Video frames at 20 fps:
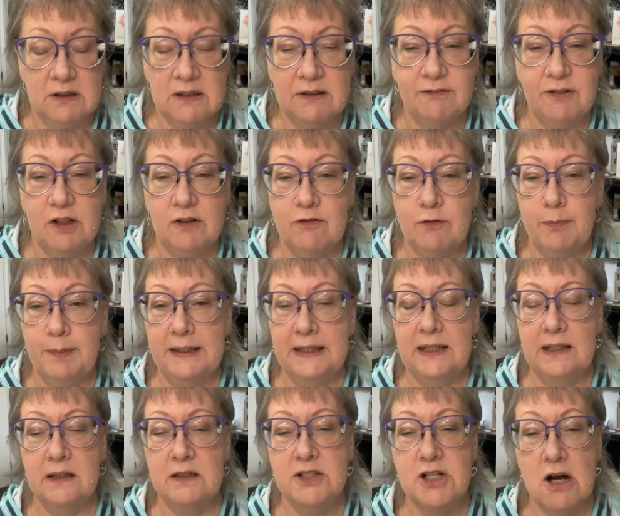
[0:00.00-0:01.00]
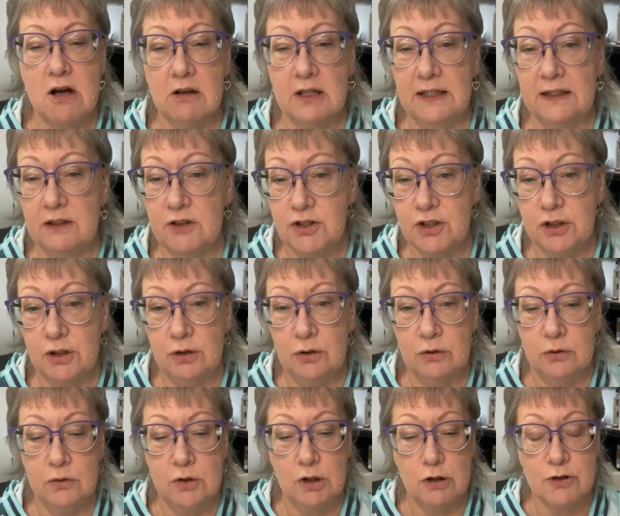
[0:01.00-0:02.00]
If you've been talking to
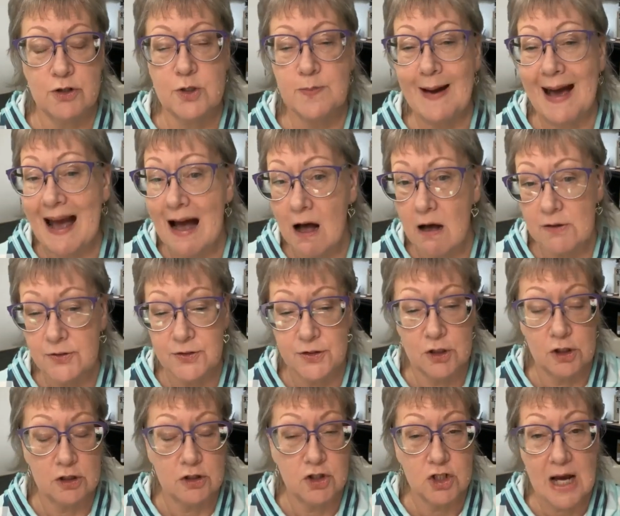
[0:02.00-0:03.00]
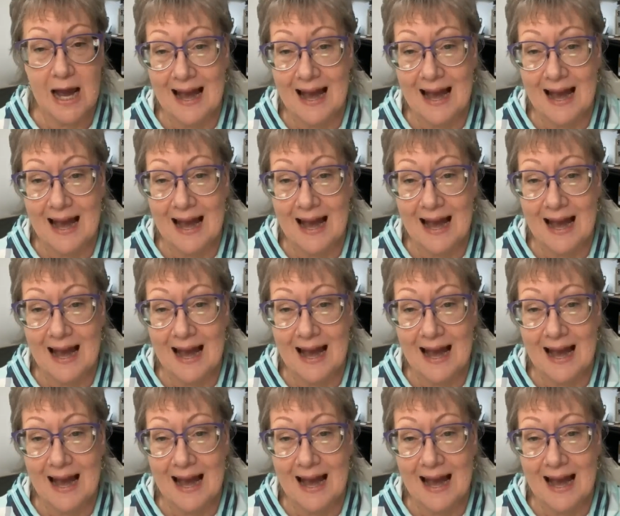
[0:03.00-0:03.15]
your spouse, your